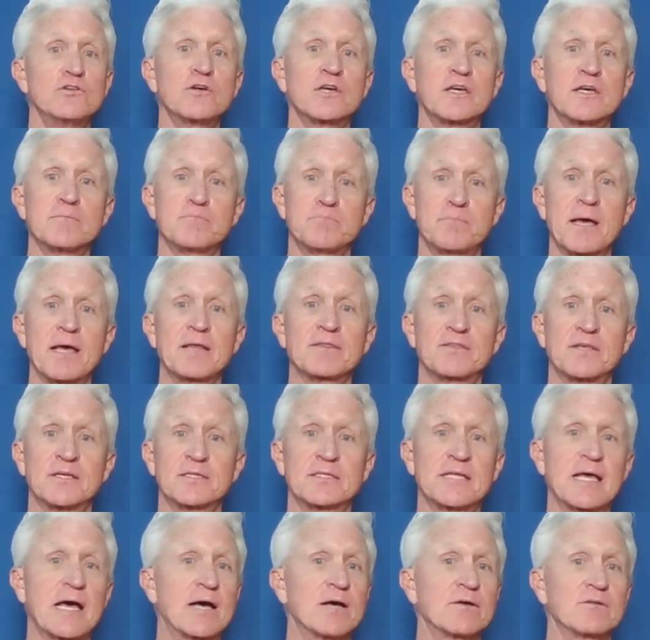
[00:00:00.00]
you can
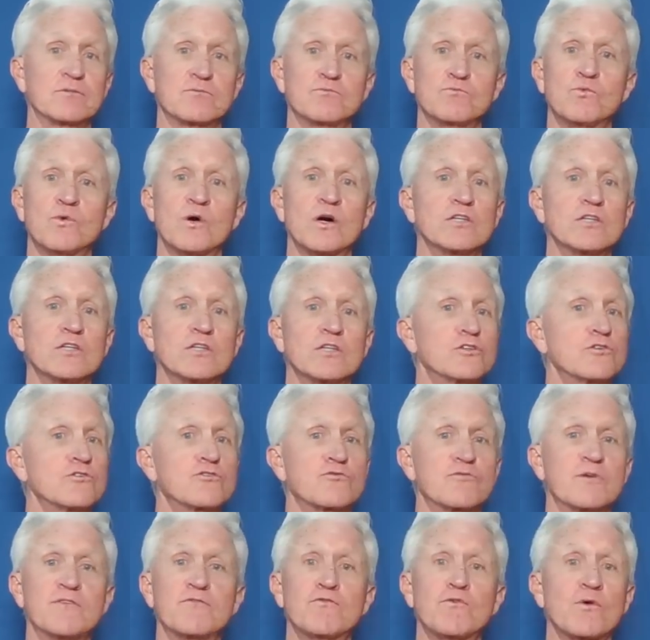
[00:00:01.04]
bet that down one,
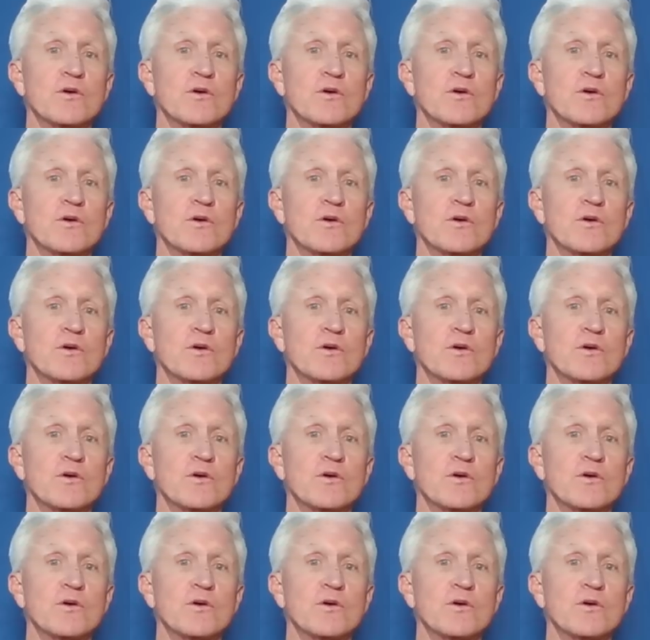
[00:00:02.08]
two, three,